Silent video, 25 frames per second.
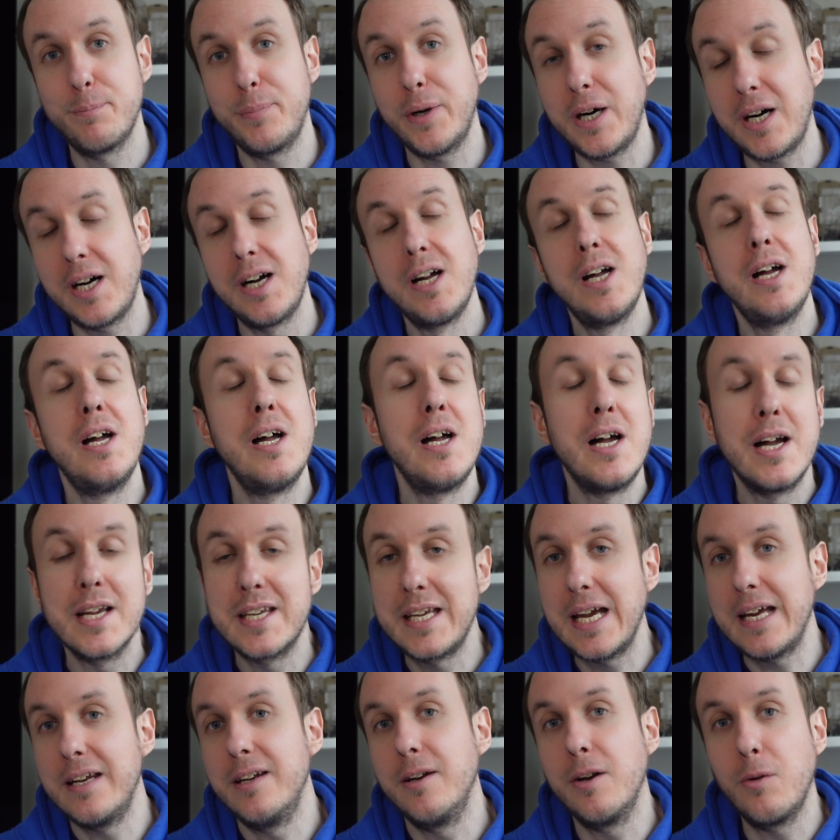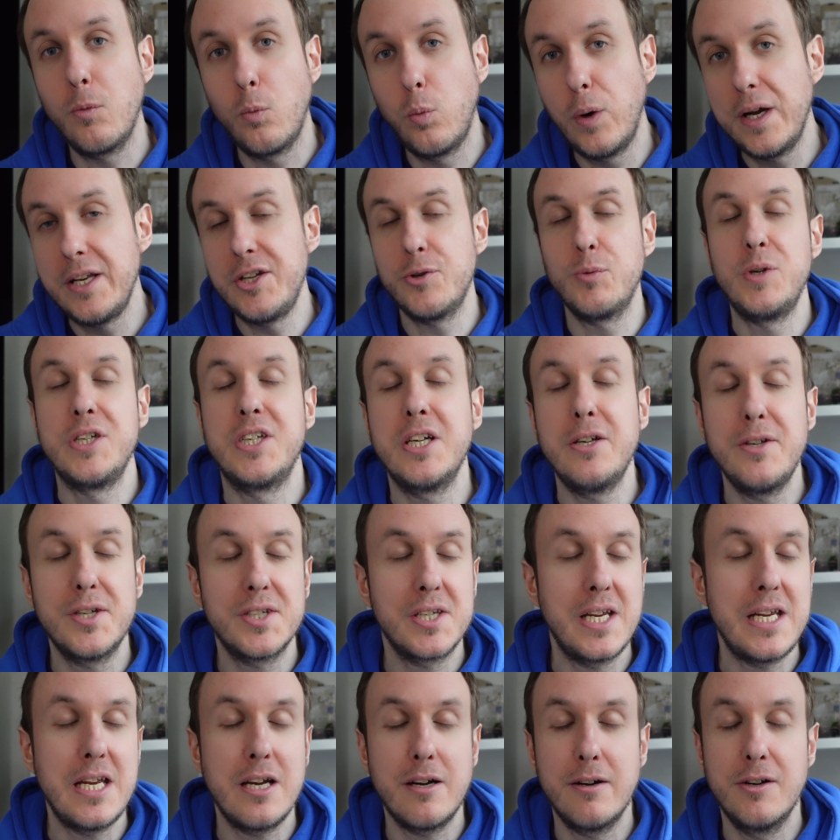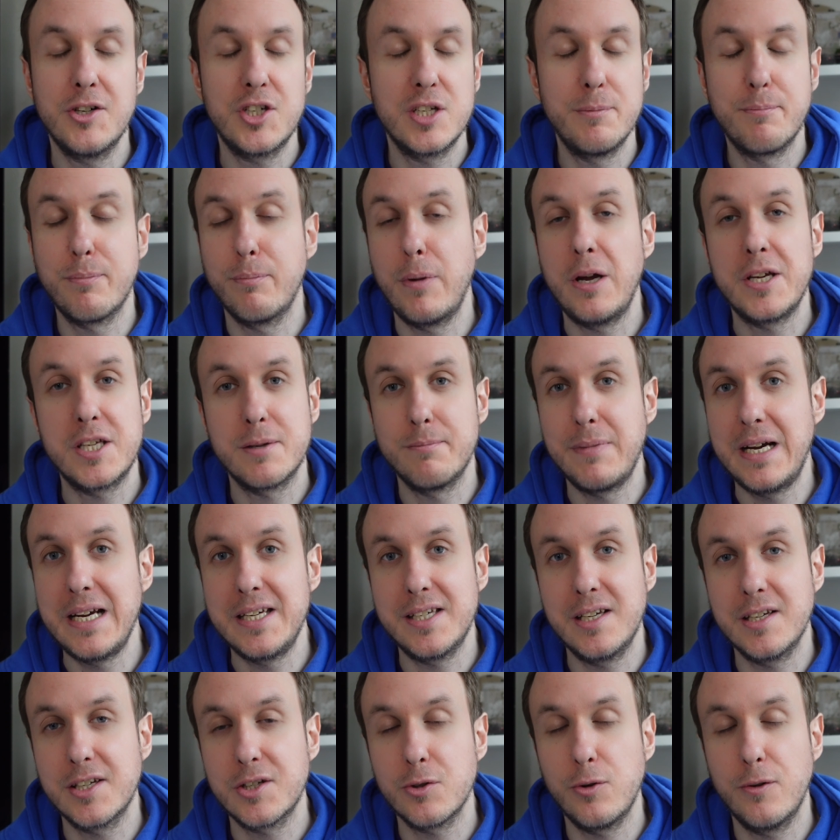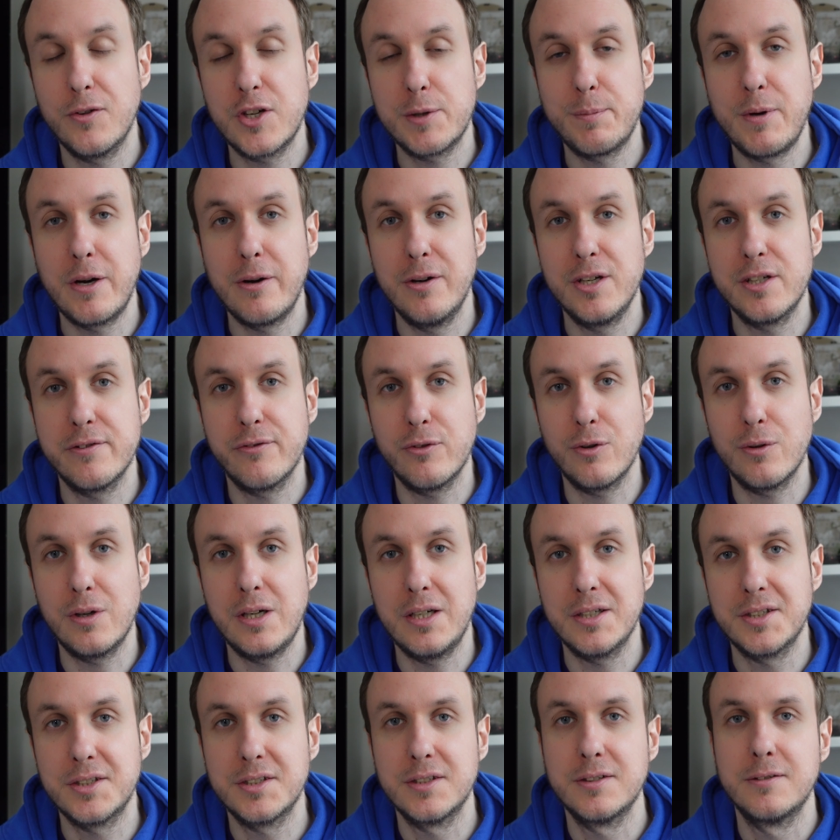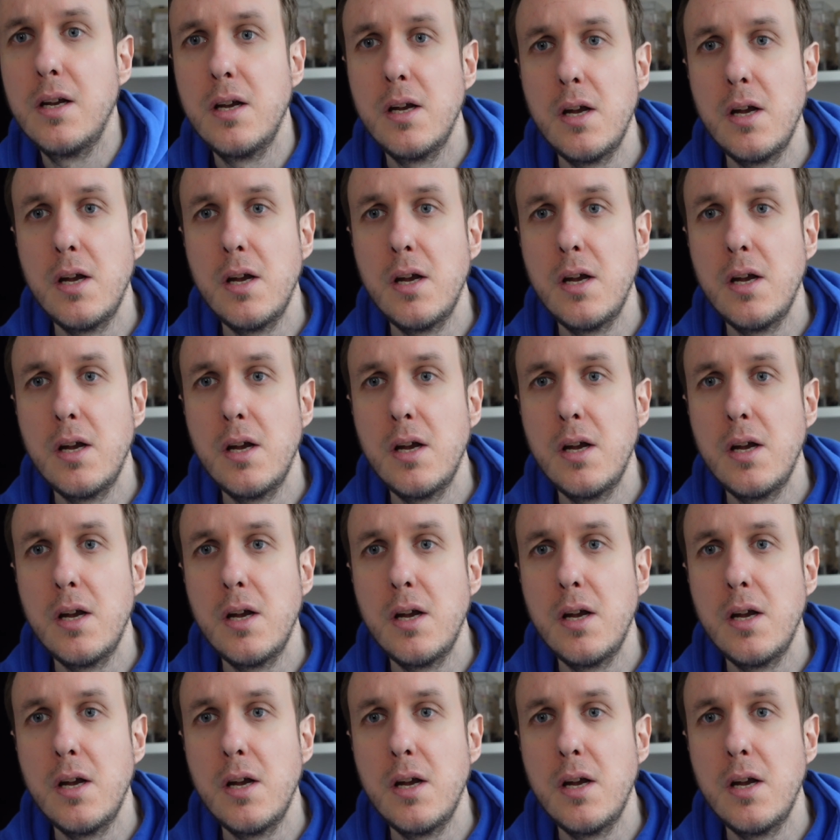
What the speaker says: But again, when we do see her, it's an amazing sort of experience for us.